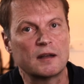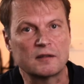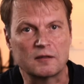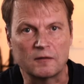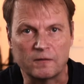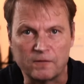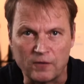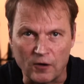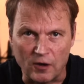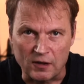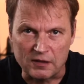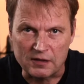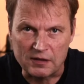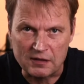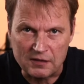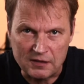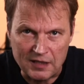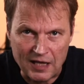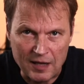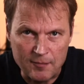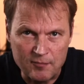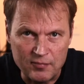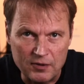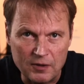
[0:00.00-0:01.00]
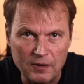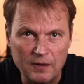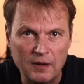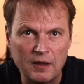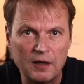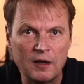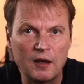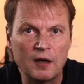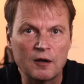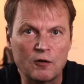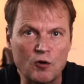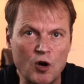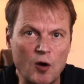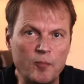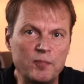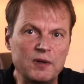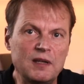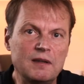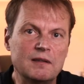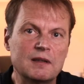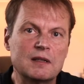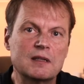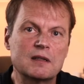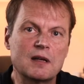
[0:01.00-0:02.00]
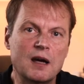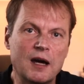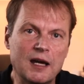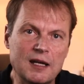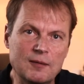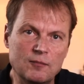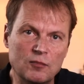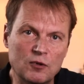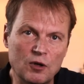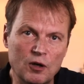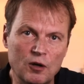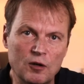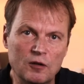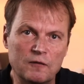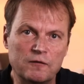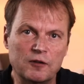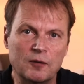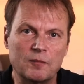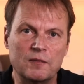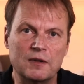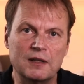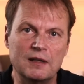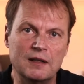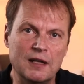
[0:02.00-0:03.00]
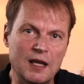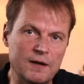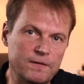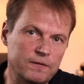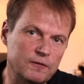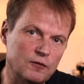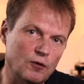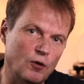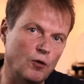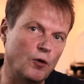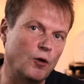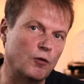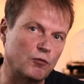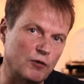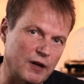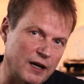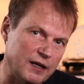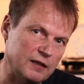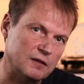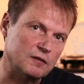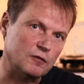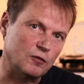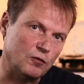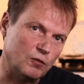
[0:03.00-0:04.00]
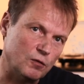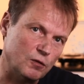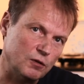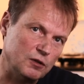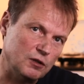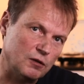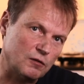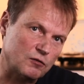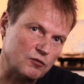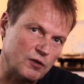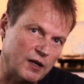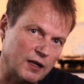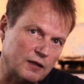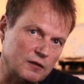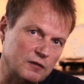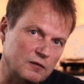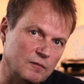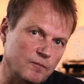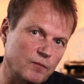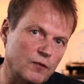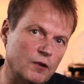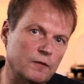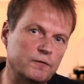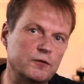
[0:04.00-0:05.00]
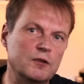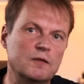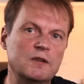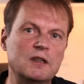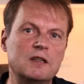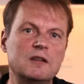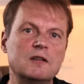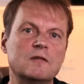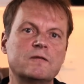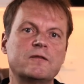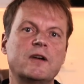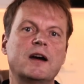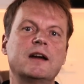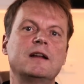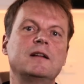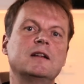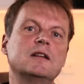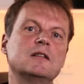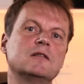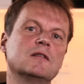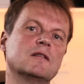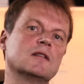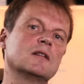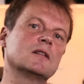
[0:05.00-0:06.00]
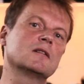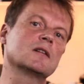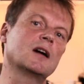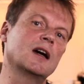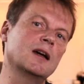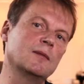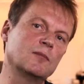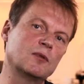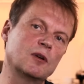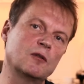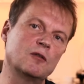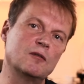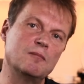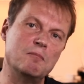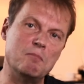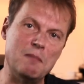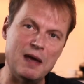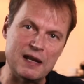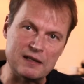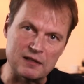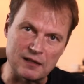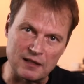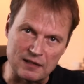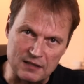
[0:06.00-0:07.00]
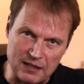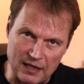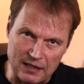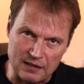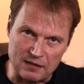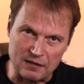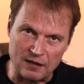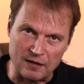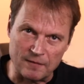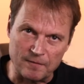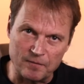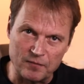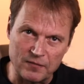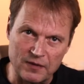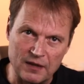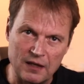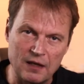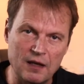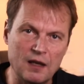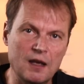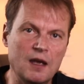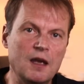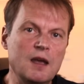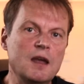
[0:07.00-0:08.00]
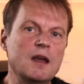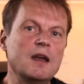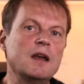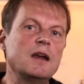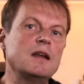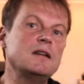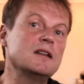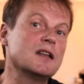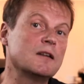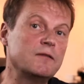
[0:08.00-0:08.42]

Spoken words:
as a first step, copy the timecode from the left or right audio track of your video file into the timecode metadata. In